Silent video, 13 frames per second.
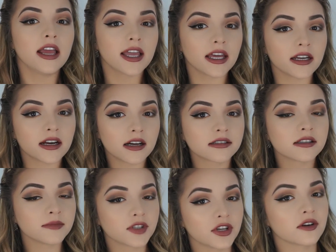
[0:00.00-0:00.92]
get
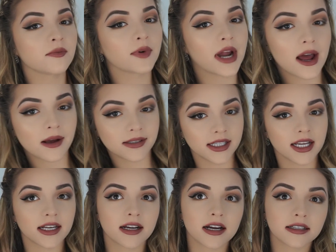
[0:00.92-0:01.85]
accustomed to your brows and
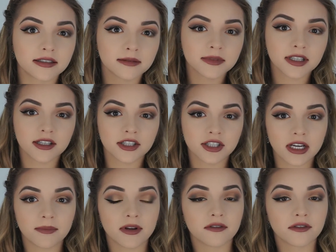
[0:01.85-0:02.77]
get accustomed to the
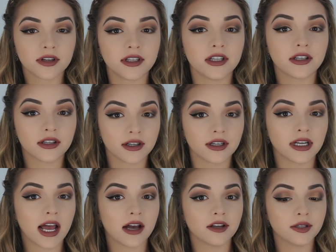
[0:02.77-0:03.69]
shape and really learn
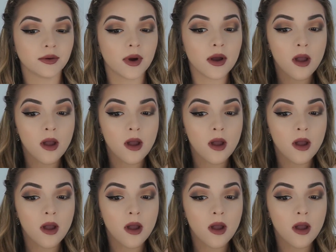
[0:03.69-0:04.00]
how to